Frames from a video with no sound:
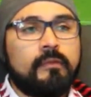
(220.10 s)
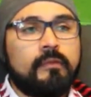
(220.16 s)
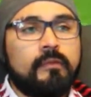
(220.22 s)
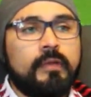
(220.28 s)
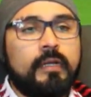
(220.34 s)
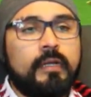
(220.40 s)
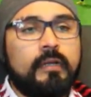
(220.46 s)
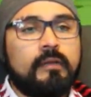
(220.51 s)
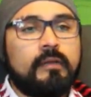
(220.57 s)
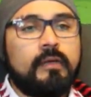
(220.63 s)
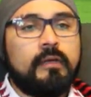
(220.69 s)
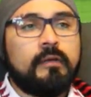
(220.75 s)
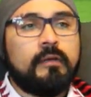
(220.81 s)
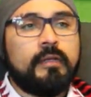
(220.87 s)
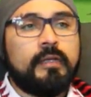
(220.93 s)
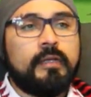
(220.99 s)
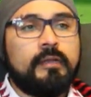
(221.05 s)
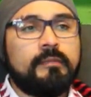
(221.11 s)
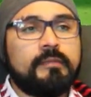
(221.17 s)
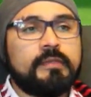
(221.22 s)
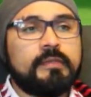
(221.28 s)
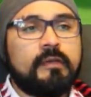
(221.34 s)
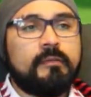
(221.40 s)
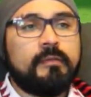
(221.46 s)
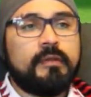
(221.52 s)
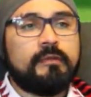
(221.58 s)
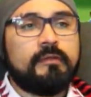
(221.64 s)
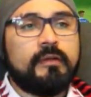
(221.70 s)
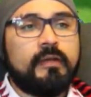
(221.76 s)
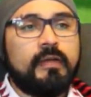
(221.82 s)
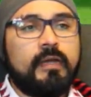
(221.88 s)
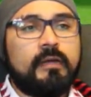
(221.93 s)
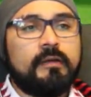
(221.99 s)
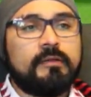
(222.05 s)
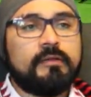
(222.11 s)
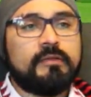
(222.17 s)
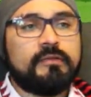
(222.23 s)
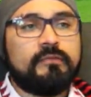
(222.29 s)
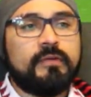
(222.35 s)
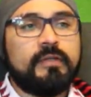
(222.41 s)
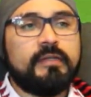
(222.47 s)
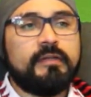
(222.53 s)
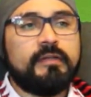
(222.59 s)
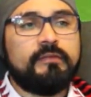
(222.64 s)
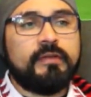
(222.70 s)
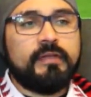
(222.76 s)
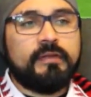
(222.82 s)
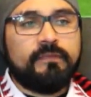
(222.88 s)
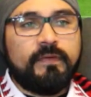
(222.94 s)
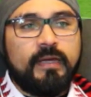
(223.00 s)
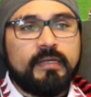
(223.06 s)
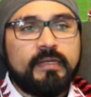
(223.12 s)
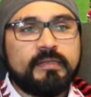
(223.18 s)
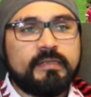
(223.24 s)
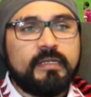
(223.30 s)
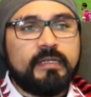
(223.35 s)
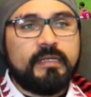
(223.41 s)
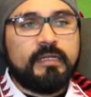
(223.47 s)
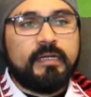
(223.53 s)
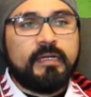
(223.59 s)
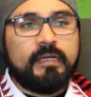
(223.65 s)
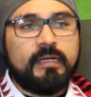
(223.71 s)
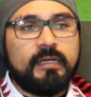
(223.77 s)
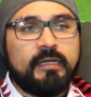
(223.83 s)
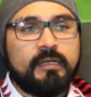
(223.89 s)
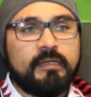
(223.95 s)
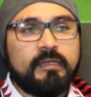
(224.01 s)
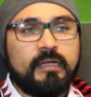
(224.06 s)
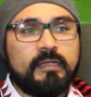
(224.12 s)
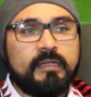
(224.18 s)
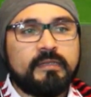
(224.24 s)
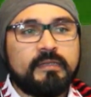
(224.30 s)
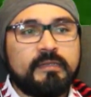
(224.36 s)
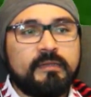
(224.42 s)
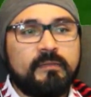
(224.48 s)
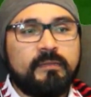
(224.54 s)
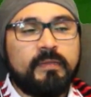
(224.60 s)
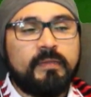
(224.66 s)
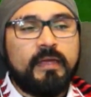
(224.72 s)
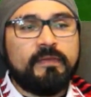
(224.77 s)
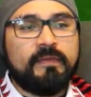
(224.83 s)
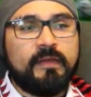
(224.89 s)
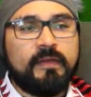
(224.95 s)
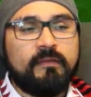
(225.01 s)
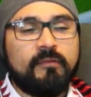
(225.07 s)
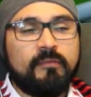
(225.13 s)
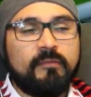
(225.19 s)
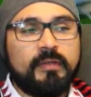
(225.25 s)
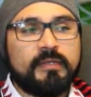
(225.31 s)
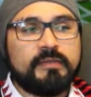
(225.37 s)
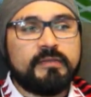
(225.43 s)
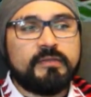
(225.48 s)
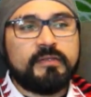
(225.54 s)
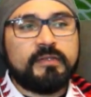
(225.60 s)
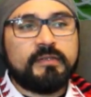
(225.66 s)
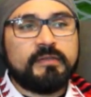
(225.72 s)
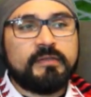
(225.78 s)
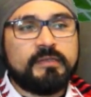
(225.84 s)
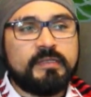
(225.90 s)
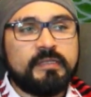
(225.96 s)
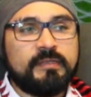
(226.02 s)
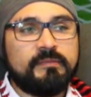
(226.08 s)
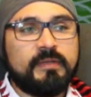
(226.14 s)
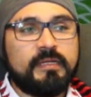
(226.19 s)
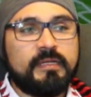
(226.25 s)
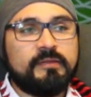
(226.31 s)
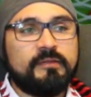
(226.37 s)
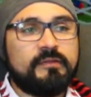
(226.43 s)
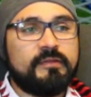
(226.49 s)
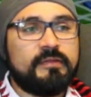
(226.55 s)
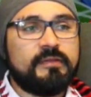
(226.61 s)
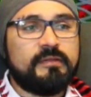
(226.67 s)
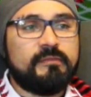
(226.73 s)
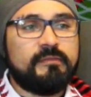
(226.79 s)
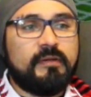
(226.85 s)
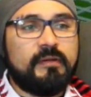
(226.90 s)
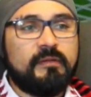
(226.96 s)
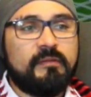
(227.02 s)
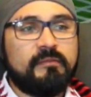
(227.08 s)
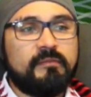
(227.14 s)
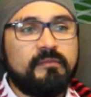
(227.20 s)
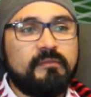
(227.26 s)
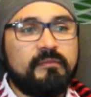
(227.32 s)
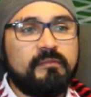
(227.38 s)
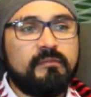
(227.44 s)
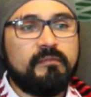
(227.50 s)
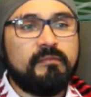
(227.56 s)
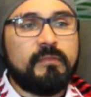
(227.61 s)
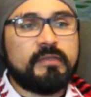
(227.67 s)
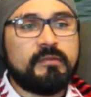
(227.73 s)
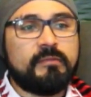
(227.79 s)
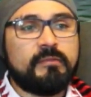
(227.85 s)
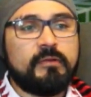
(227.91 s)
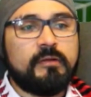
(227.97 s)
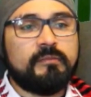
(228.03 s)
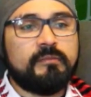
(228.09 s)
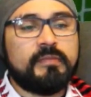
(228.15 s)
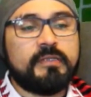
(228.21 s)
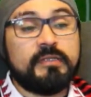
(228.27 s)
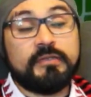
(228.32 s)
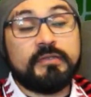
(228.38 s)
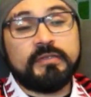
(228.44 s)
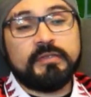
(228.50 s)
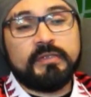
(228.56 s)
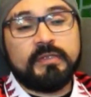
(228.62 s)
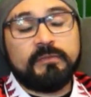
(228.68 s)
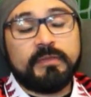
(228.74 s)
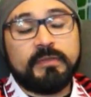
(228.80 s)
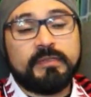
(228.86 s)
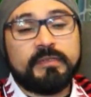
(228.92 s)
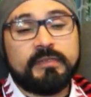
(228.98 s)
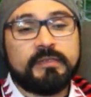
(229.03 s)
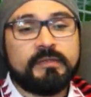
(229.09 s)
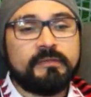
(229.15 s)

we got a lot of games coming at us really really fast and uh, that's the bad thing about being such a good team and you're in uh, multiple competitions at once